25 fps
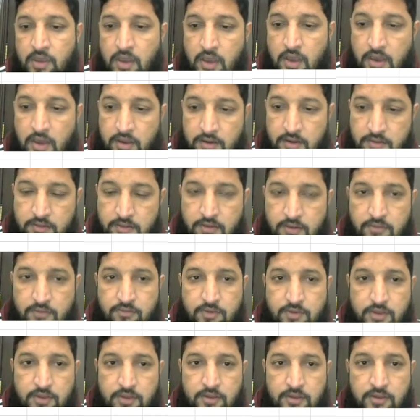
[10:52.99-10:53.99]
Another
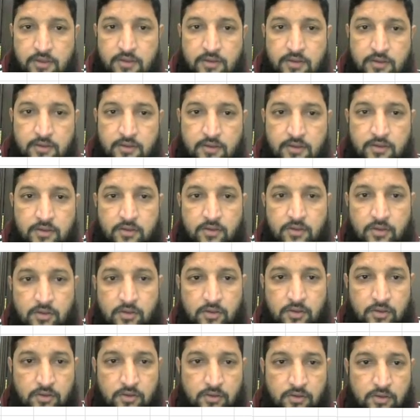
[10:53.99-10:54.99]
way
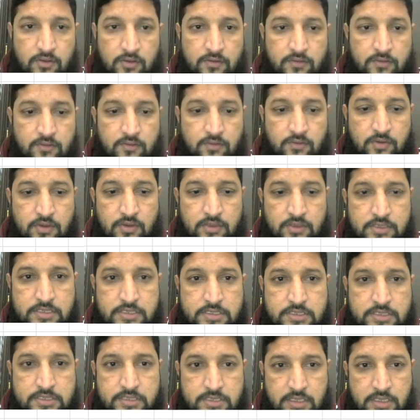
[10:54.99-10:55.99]
is you can
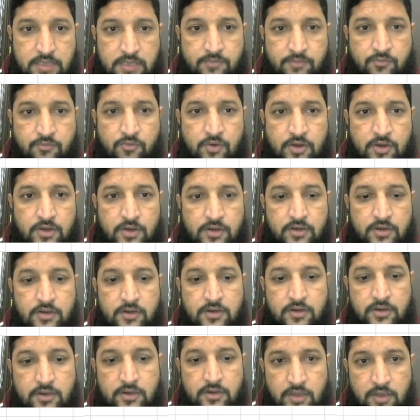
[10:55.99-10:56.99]
just type 1,
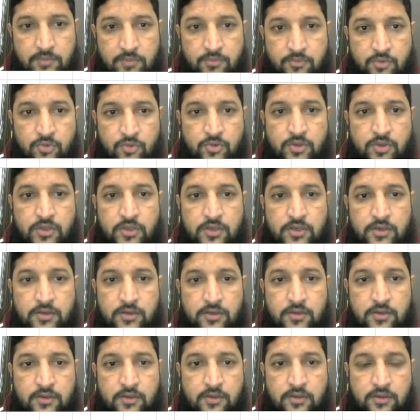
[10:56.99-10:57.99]
type 2 here.
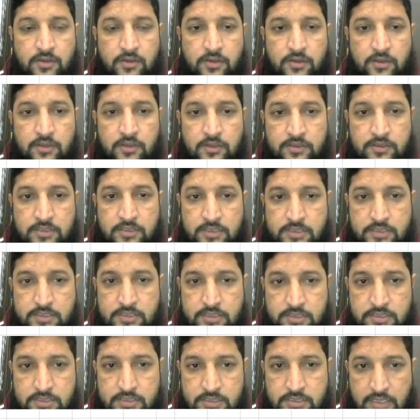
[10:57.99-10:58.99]

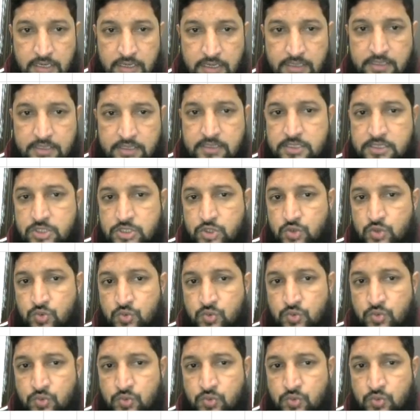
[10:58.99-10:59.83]
Just select this two